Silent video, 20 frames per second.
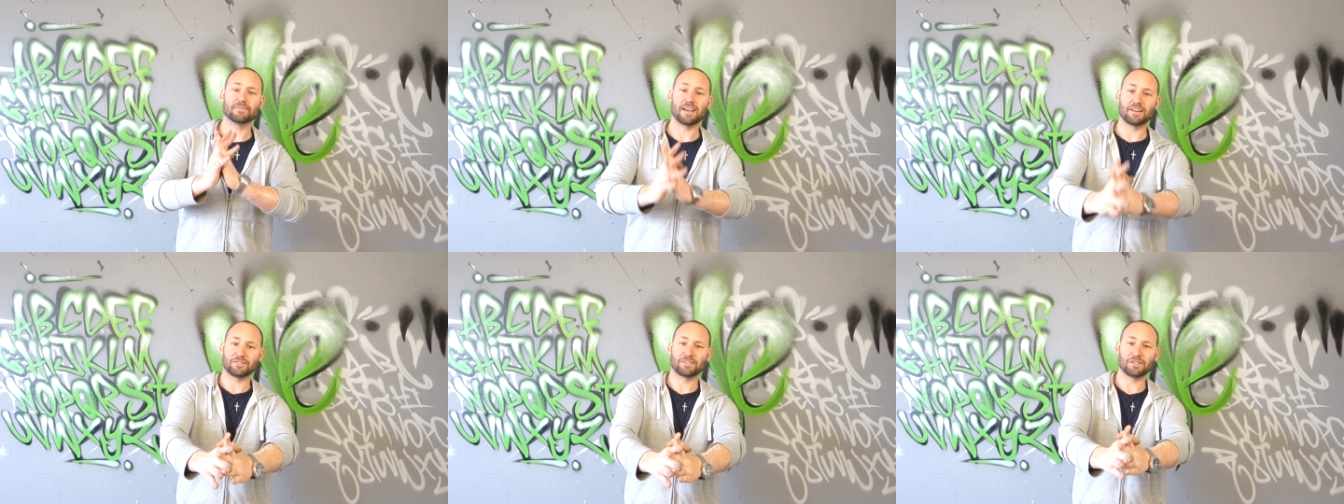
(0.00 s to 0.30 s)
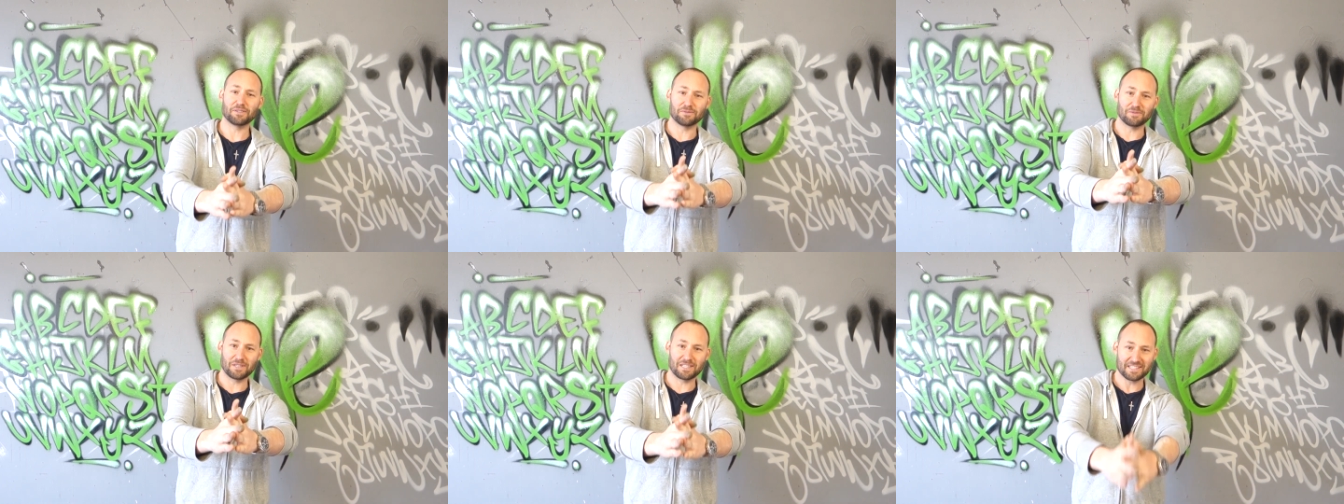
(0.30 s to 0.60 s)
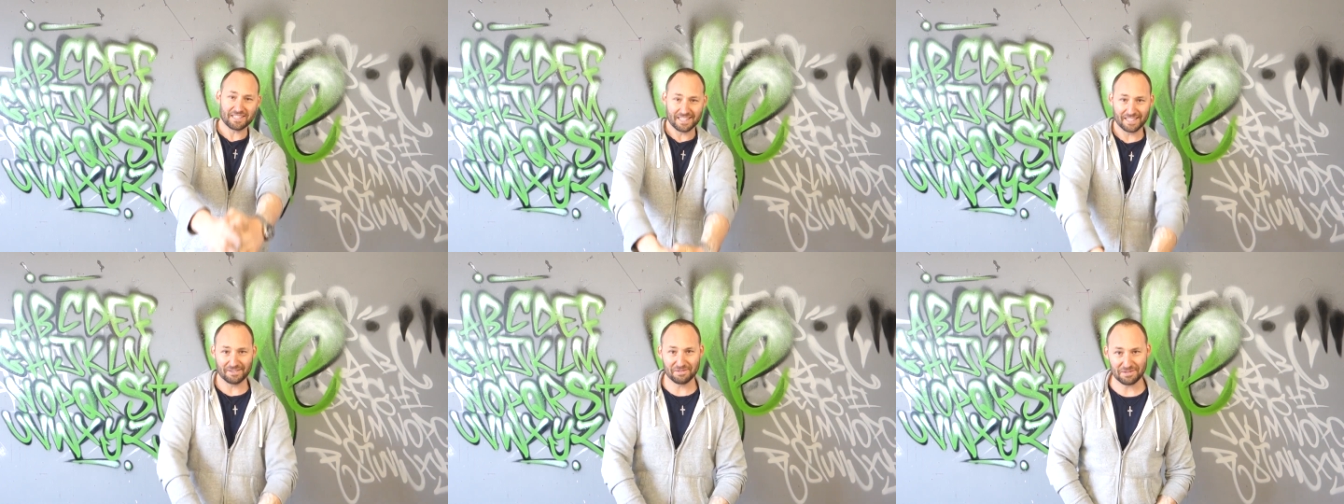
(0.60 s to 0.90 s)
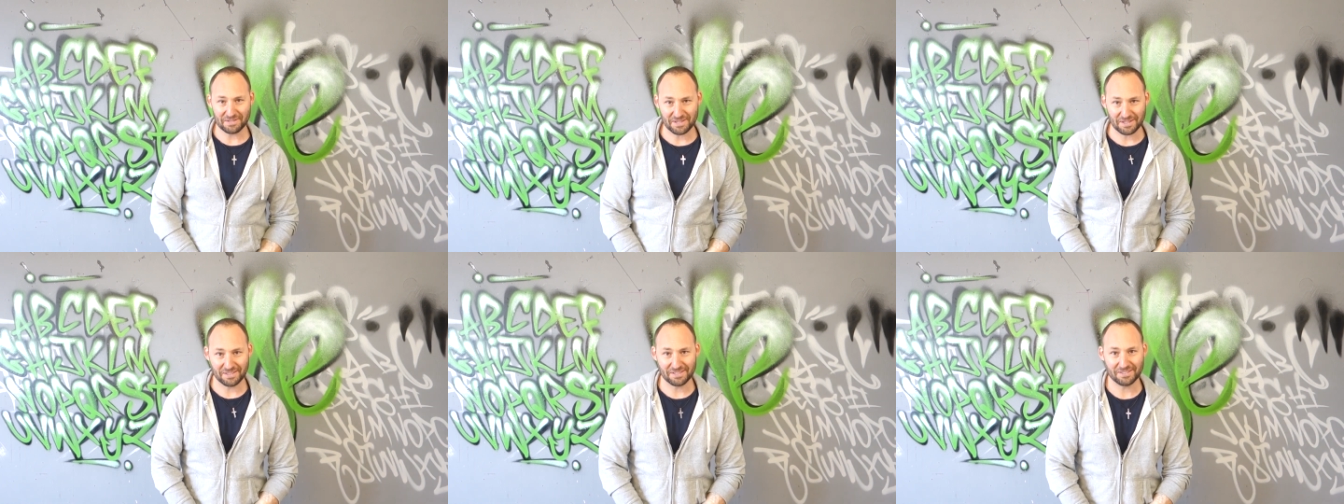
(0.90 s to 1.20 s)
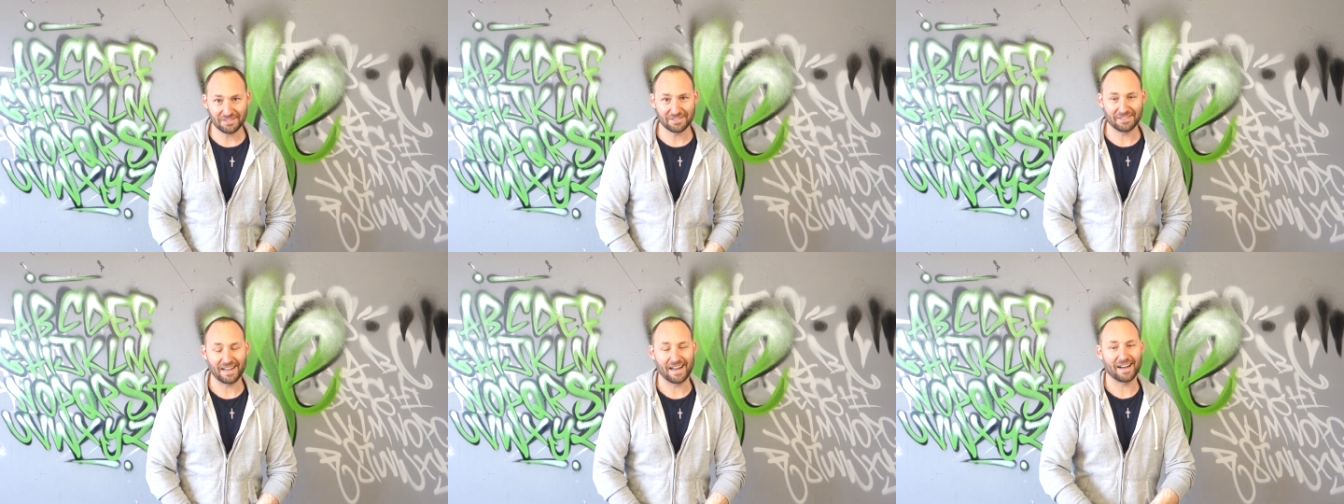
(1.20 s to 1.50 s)
I've done what I said I was going to
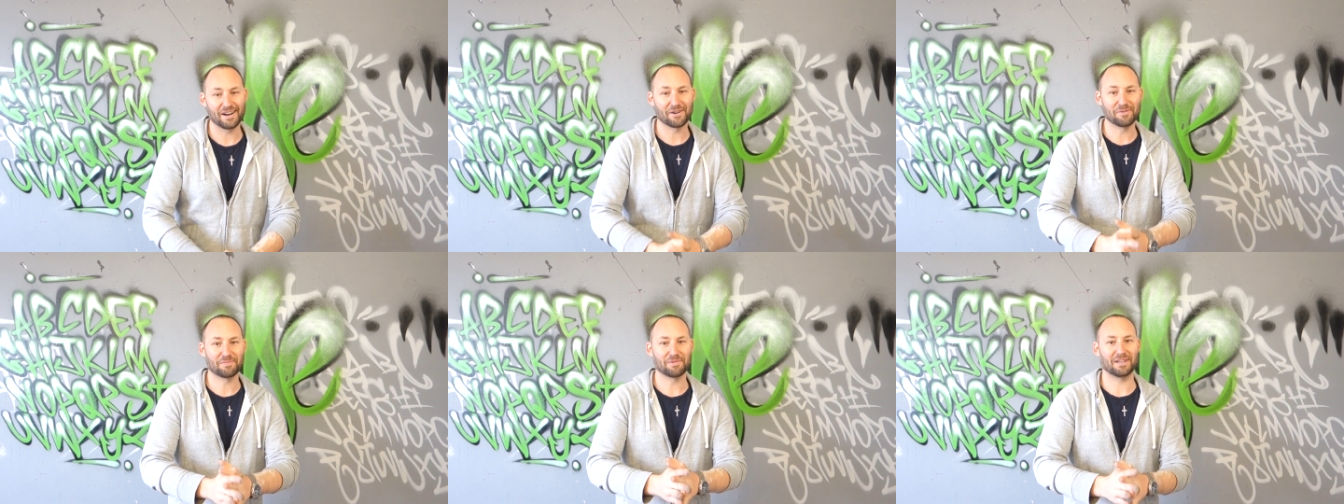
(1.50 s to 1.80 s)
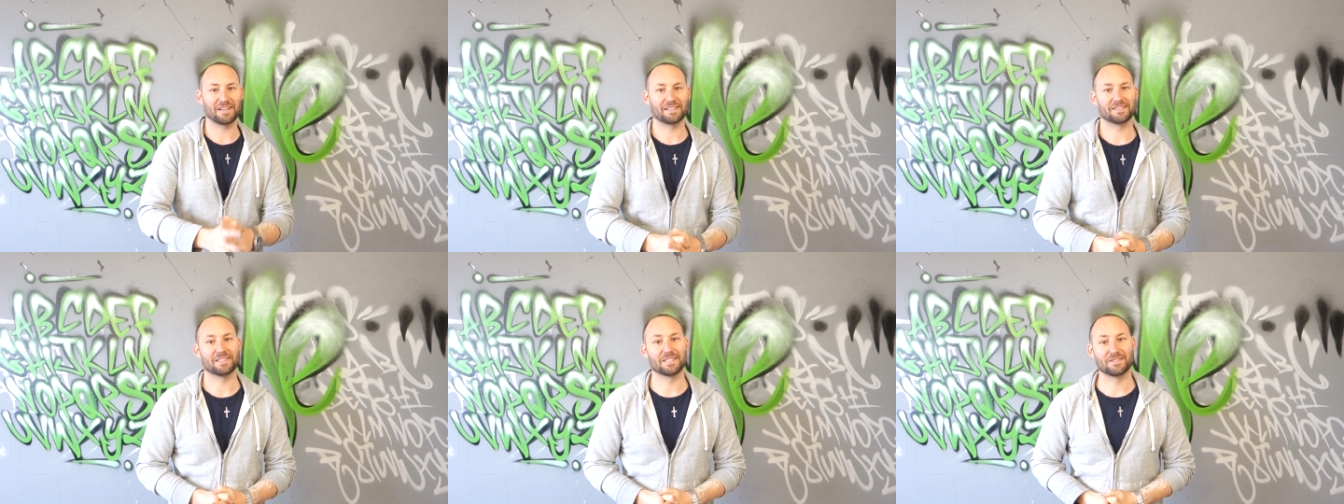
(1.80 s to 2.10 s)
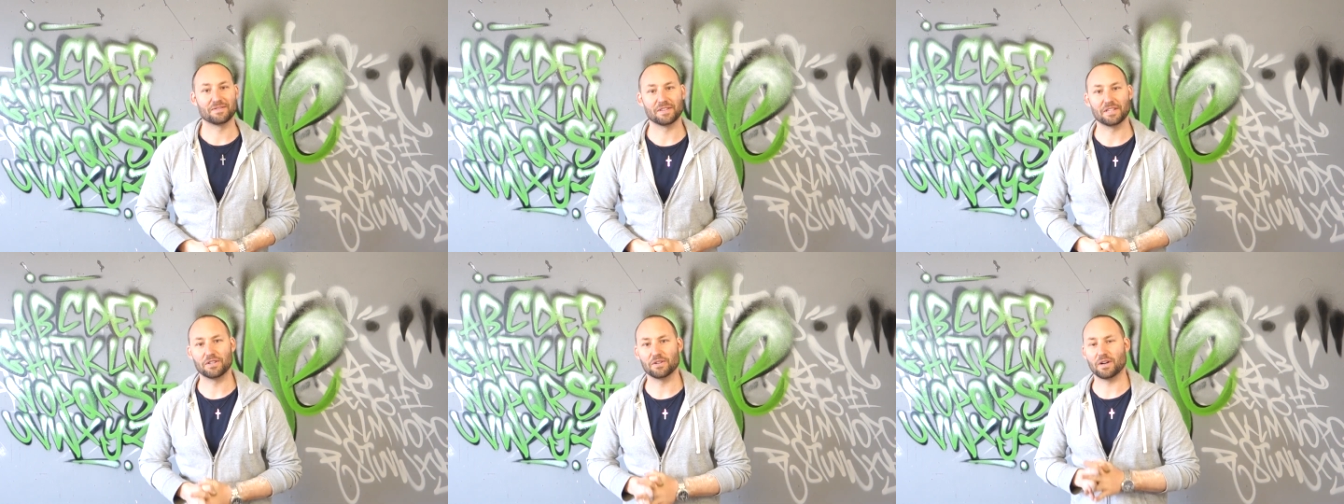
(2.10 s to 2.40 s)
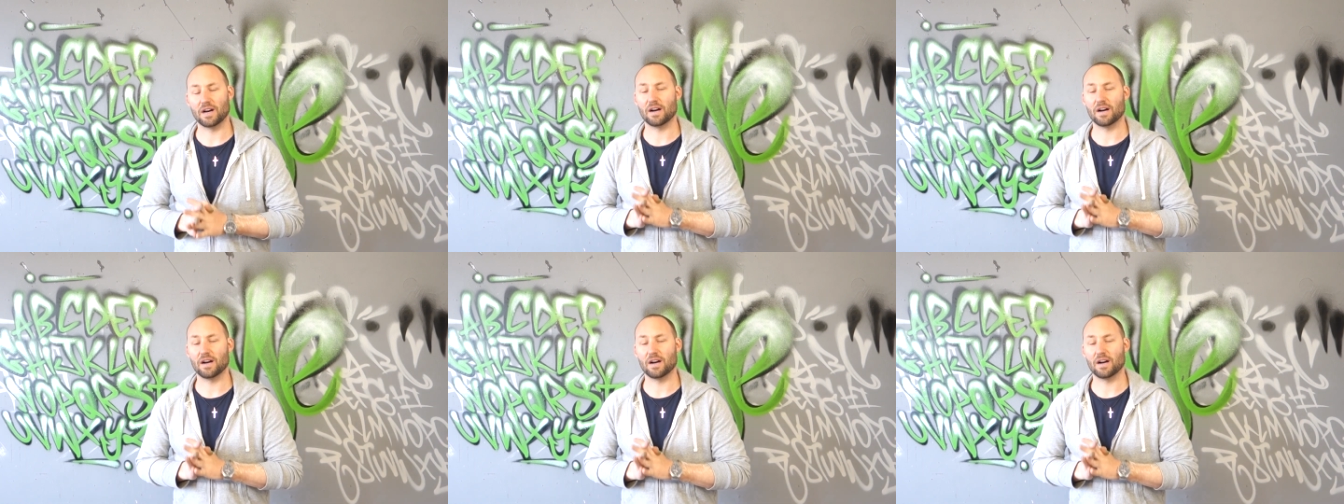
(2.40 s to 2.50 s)
do. I hope you like this video.